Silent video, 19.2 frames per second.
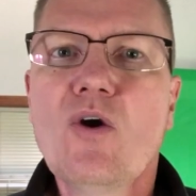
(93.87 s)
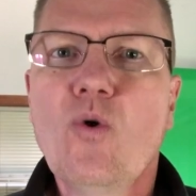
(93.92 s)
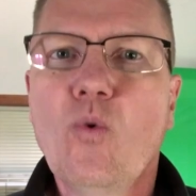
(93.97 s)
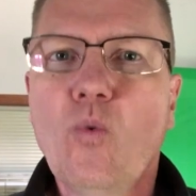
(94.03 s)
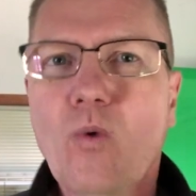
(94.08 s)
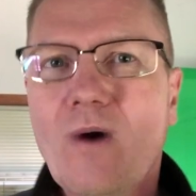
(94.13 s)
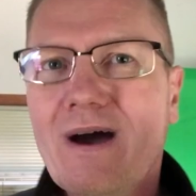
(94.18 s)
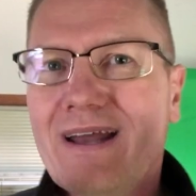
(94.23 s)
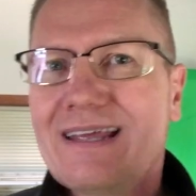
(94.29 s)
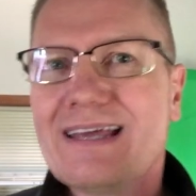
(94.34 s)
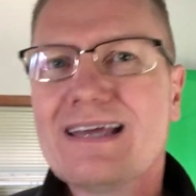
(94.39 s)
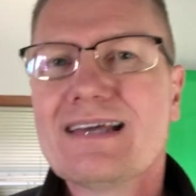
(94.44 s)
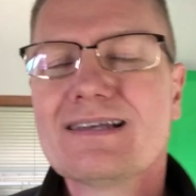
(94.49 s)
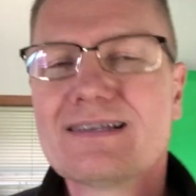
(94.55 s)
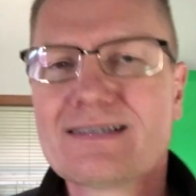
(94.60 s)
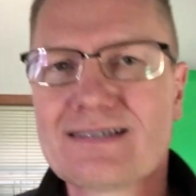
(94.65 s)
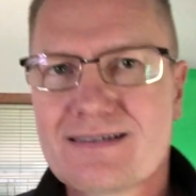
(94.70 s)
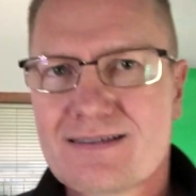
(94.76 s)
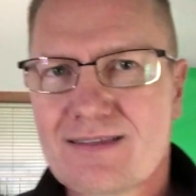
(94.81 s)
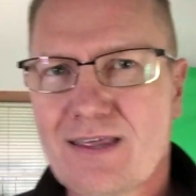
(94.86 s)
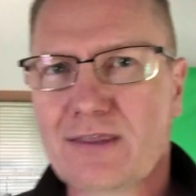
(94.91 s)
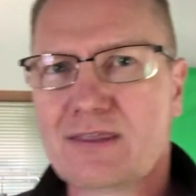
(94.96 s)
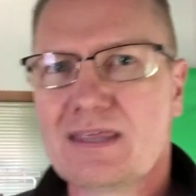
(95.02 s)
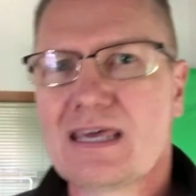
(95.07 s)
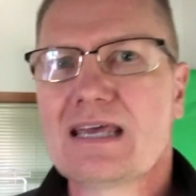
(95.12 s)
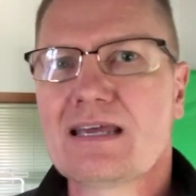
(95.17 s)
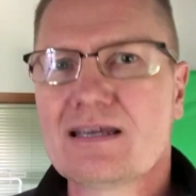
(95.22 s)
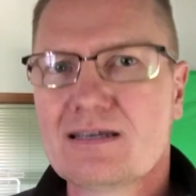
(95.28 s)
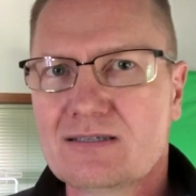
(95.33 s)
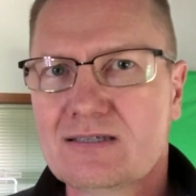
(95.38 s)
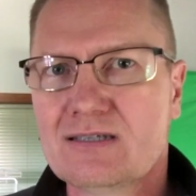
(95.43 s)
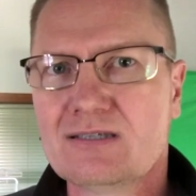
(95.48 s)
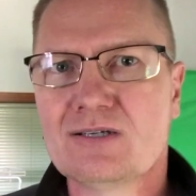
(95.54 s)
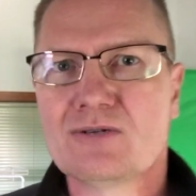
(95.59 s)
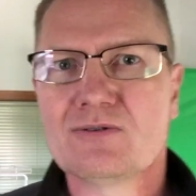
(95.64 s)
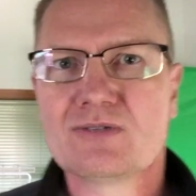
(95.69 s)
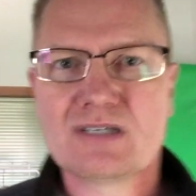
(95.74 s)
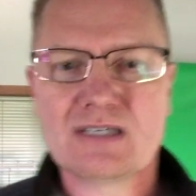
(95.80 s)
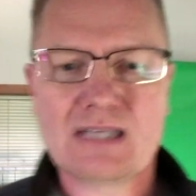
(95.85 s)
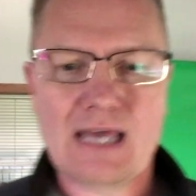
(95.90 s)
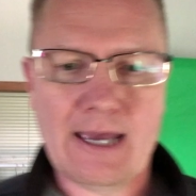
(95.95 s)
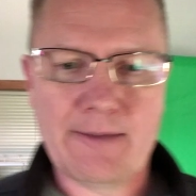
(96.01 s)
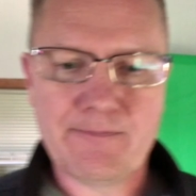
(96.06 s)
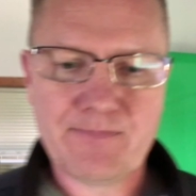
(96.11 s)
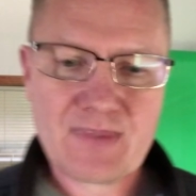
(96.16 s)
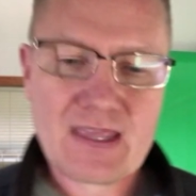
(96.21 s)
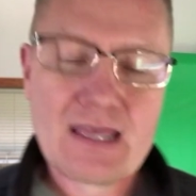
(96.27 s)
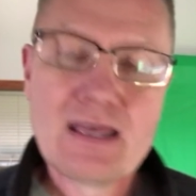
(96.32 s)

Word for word: What is the thing to do today?